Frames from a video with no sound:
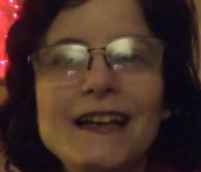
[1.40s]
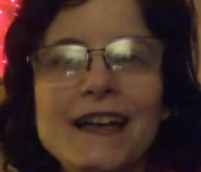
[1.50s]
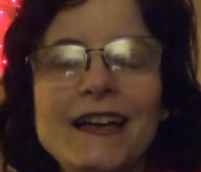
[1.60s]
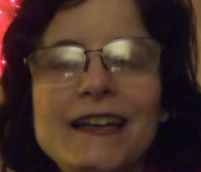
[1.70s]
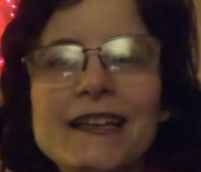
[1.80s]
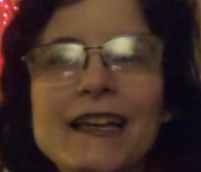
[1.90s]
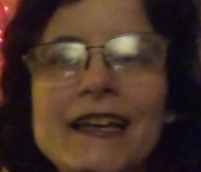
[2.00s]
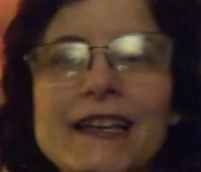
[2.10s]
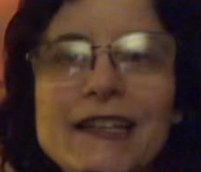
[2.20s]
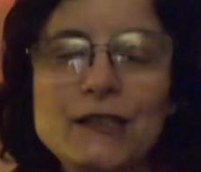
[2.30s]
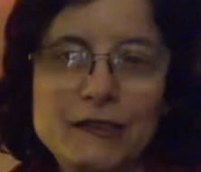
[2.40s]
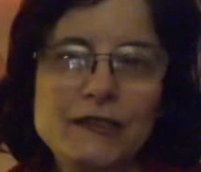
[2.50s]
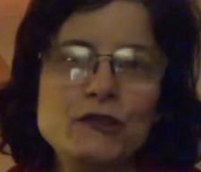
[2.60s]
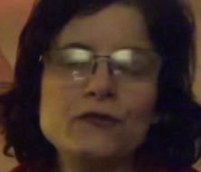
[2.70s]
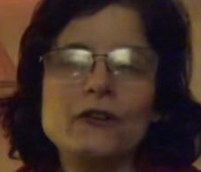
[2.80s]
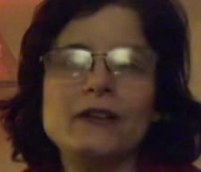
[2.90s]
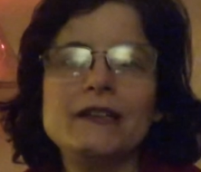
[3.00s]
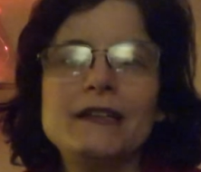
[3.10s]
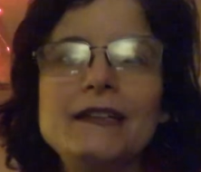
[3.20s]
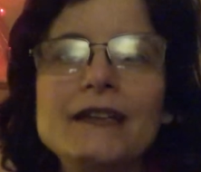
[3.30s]
Hi gang, it's Lynn
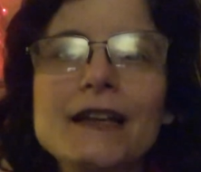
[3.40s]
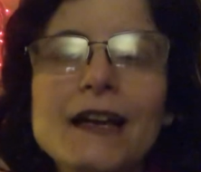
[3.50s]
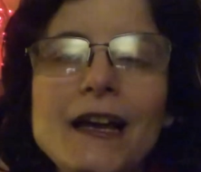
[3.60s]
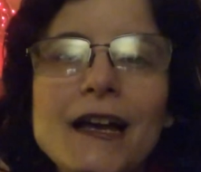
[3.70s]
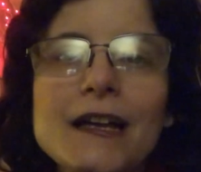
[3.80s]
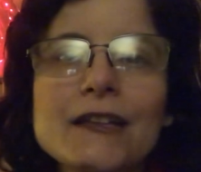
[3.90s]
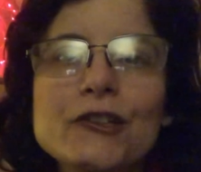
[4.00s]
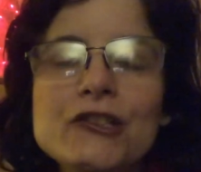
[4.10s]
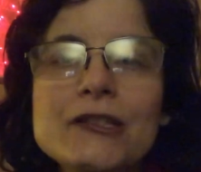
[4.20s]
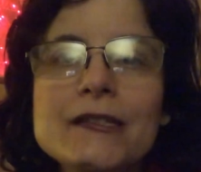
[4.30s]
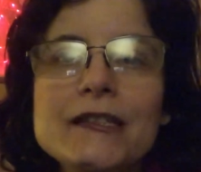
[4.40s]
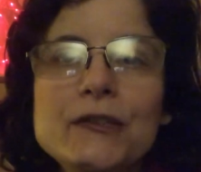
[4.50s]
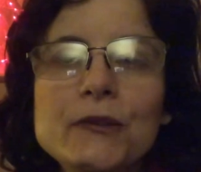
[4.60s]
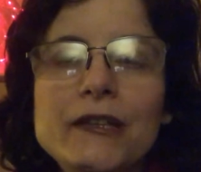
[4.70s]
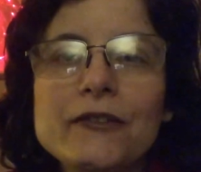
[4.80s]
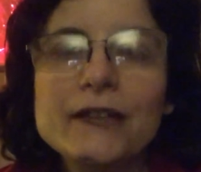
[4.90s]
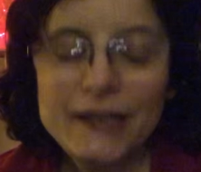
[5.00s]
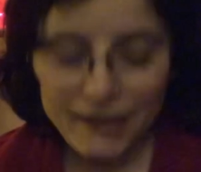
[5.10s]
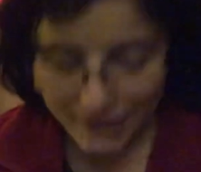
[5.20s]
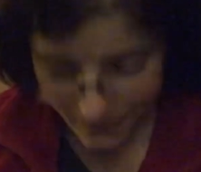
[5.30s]
Girardi. Good to see you here again.